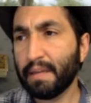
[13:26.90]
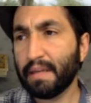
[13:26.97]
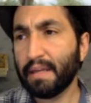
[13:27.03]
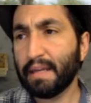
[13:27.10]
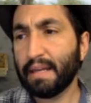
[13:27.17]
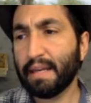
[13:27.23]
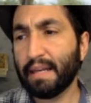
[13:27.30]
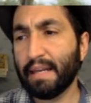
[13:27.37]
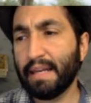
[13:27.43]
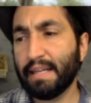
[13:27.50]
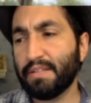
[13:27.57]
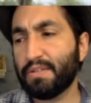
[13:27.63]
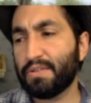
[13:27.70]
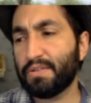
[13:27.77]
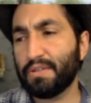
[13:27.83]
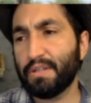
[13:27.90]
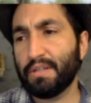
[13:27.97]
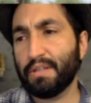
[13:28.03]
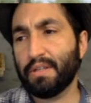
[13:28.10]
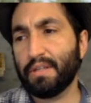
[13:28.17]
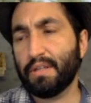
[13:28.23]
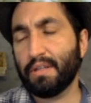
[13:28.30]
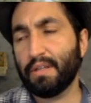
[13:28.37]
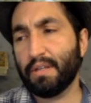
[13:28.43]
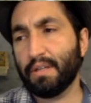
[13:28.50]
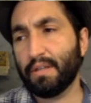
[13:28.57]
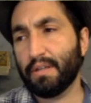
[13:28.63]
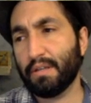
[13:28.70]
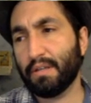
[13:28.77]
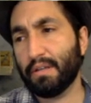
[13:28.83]
let's
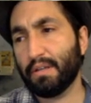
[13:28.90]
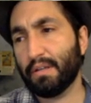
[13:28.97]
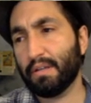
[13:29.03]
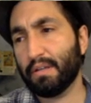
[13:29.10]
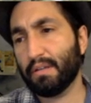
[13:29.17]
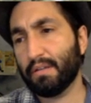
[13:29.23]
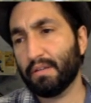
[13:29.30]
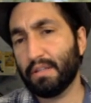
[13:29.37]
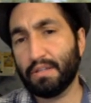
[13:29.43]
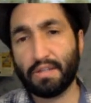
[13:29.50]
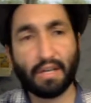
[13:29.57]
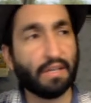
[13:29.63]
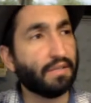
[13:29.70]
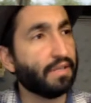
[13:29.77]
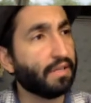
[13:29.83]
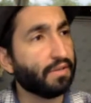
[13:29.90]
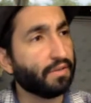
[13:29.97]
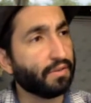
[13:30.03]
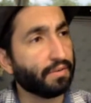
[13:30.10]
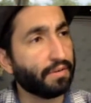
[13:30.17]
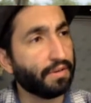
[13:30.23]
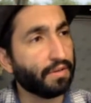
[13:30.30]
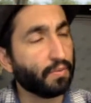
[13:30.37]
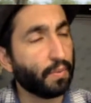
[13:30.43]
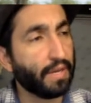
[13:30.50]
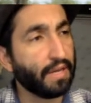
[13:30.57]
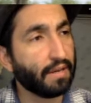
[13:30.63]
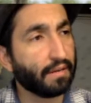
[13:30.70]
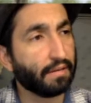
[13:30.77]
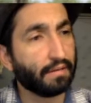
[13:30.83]
discuss this during this week.
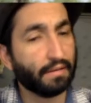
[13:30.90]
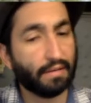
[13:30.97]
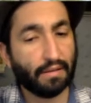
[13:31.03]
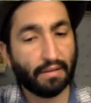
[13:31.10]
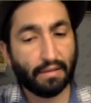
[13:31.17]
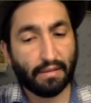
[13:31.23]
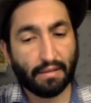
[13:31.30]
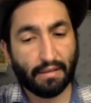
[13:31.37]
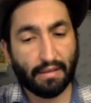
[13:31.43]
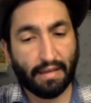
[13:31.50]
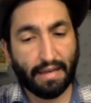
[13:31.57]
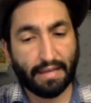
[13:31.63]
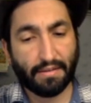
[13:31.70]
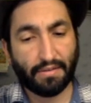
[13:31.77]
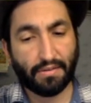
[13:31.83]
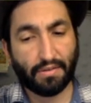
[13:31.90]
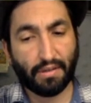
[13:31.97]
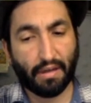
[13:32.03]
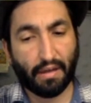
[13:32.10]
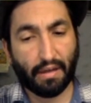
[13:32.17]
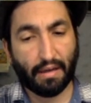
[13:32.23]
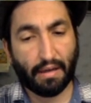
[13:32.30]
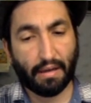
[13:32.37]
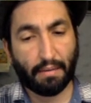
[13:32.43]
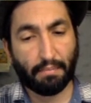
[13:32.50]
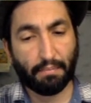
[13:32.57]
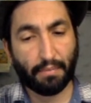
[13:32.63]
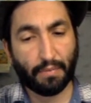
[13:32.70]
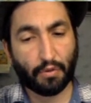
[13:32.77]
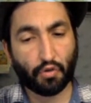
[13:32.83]
Let's
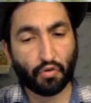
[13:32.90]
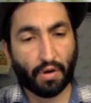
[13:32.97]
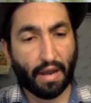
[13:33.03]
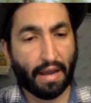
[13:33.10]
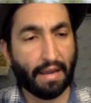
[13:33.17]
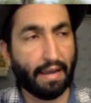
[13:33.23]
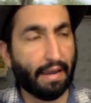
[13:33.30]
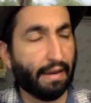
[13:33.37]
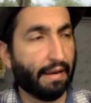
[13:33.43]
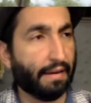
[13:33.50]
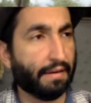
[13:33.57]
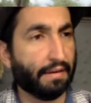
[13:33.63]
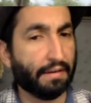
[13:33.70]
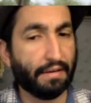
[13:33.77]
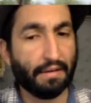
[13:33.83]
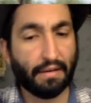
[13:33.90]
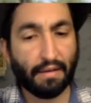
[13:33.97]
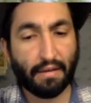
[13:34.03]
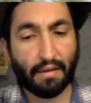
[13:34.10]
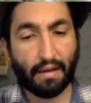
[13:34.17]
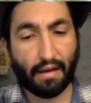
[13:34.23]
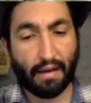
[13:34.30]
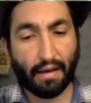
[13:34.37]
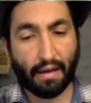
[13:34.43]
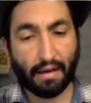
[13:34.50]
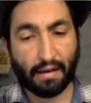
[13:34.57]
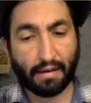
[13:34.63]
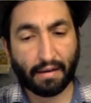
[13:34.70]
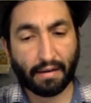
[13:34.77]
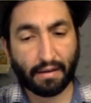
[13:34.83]
try and
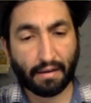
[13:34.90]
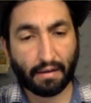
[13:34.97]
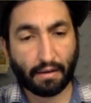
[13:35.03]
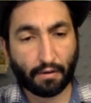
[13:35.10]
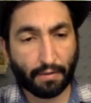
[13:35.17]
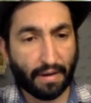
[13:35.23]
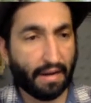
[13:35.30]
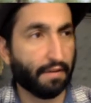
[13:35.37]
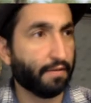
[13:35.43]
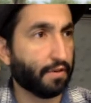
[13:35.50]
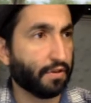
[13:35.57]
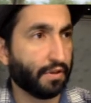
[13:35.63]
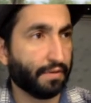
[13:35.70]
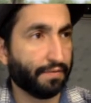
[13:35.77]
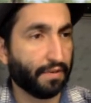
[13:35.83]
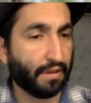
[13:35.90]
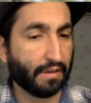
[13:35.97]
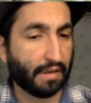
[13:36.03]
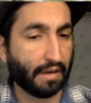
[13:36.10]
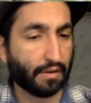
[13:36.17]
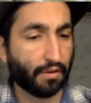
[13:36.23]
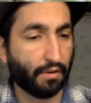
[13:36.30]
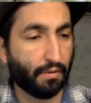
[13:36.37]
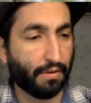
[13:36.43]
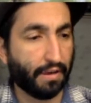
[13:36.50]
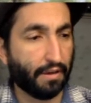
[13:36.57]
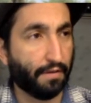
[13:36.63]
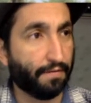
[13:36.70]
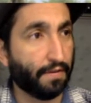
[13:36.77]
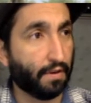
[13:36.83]
create a version of tic-tac-toe that you
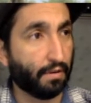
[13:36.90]
feel